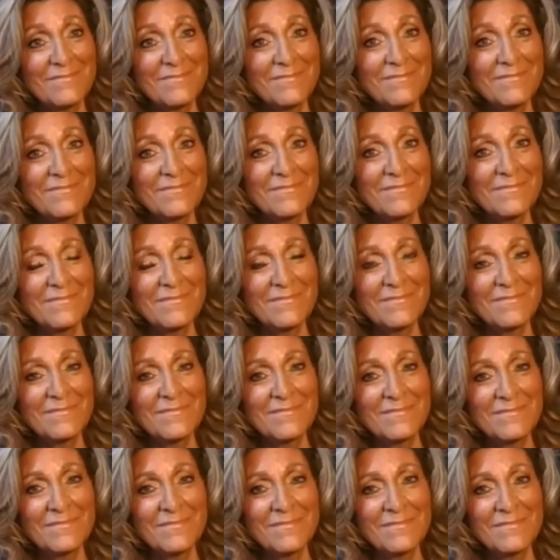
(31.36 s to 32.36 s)

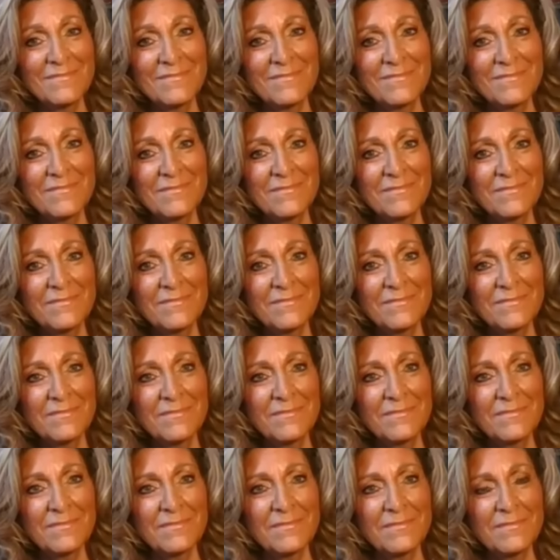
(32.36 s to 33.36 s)

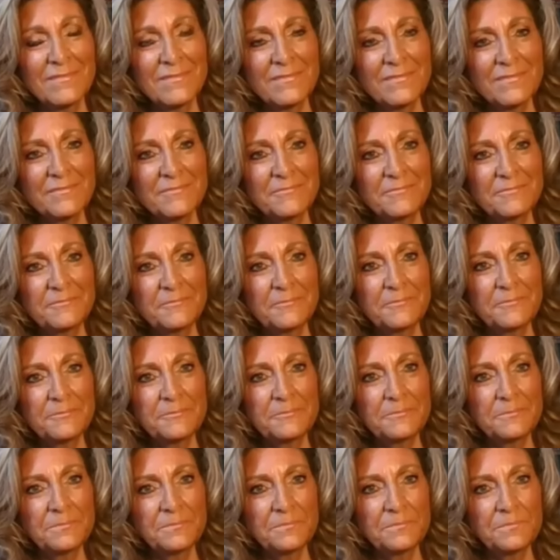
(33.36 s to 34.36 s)

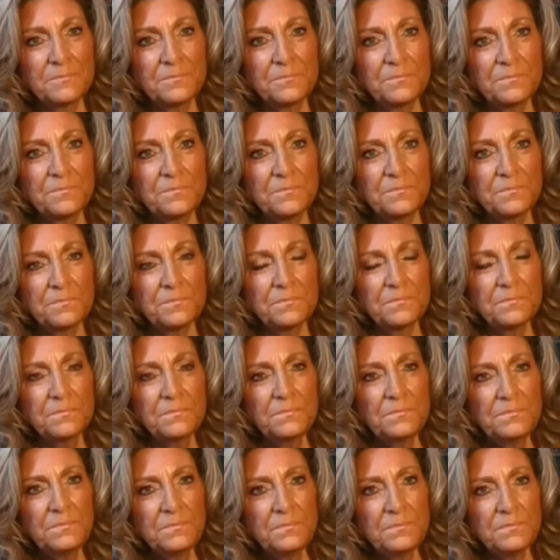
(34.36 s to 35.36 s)

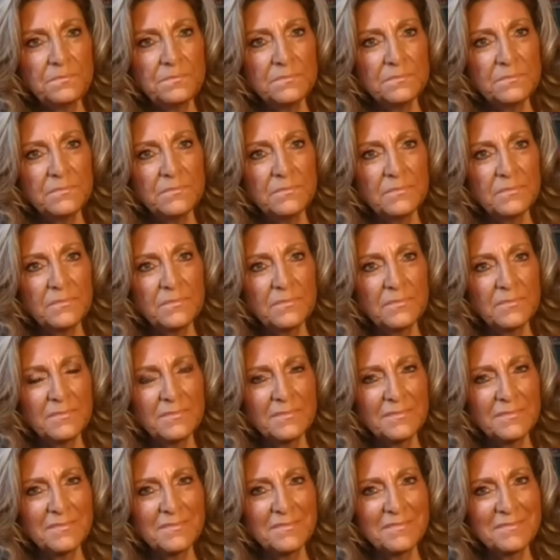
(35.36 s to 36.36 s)

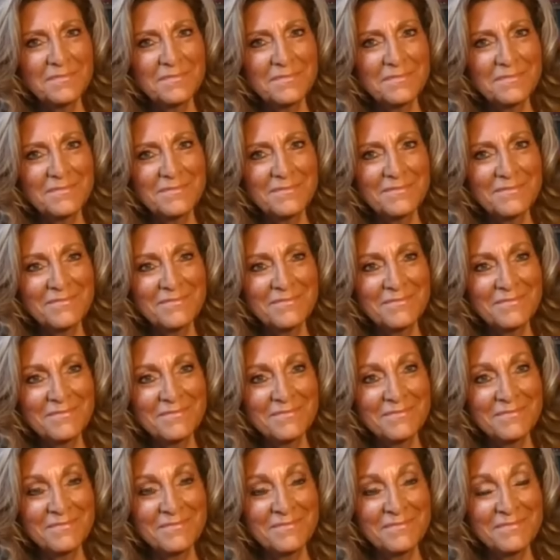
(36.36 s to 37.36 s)

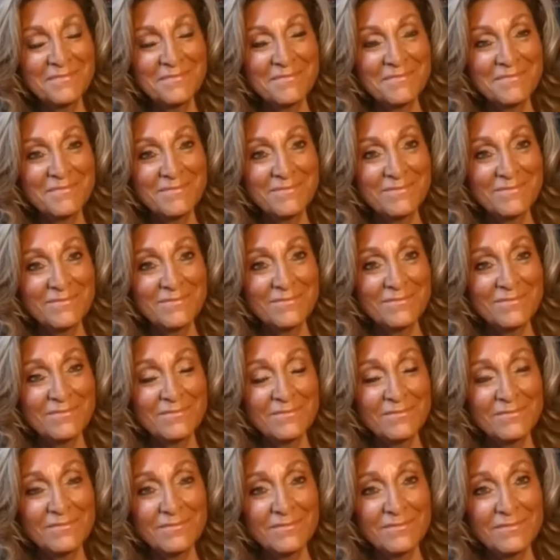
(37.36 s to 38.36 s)

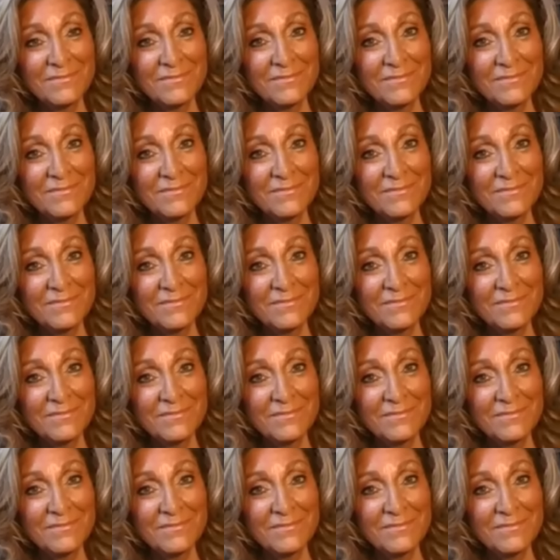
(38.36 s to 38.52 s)
The person shown says nothing.